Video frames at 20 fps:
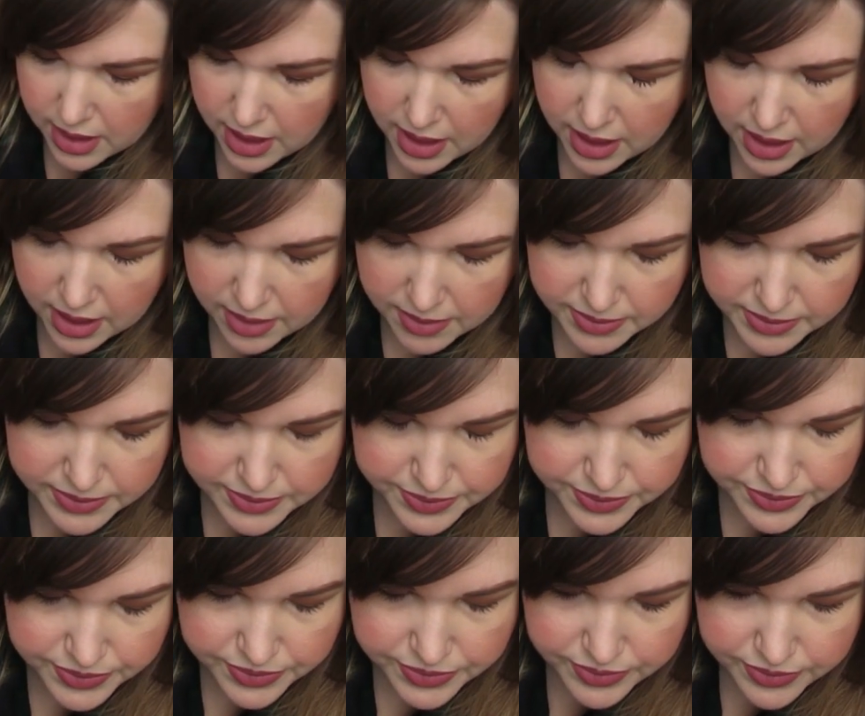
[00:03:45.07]
I
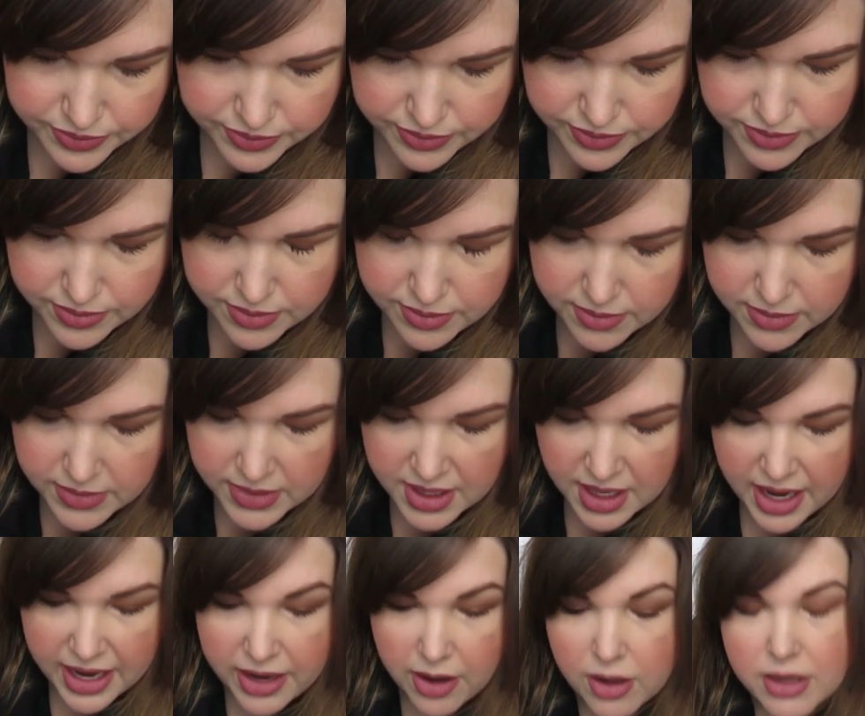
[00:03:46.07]

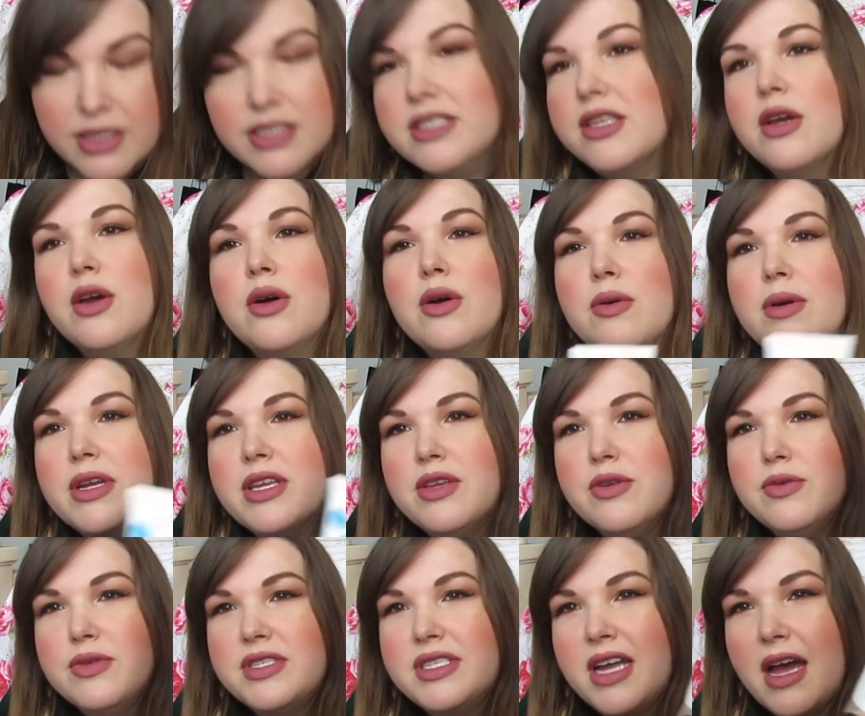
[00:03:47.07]
also
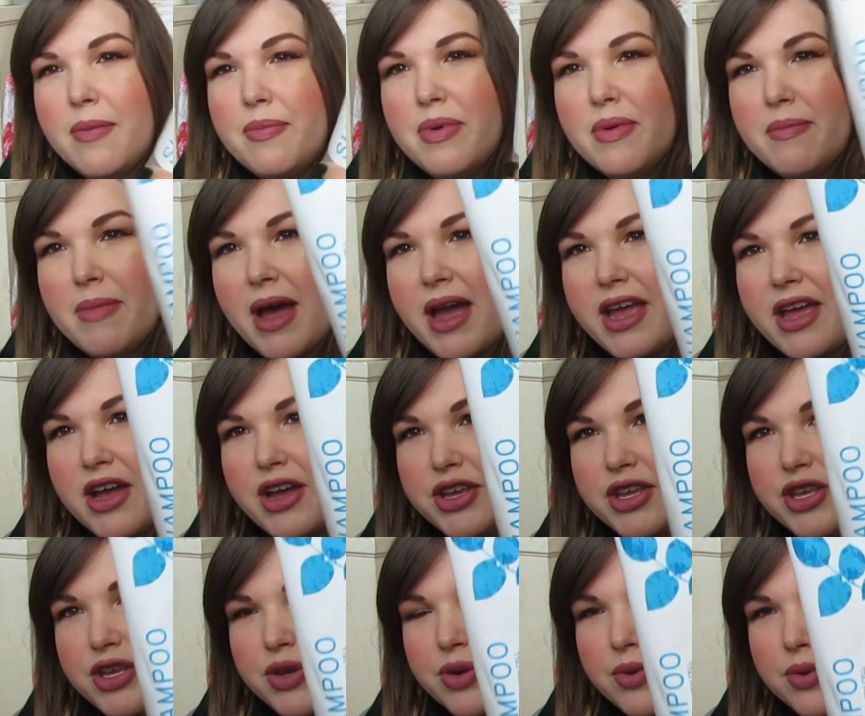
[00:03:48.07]
used up my
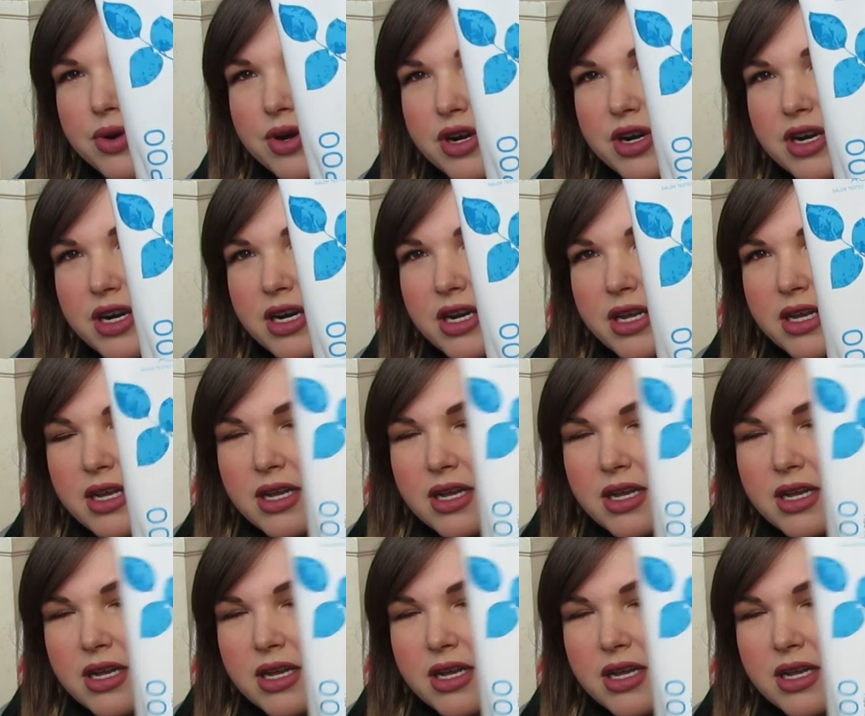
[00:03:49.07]
Acure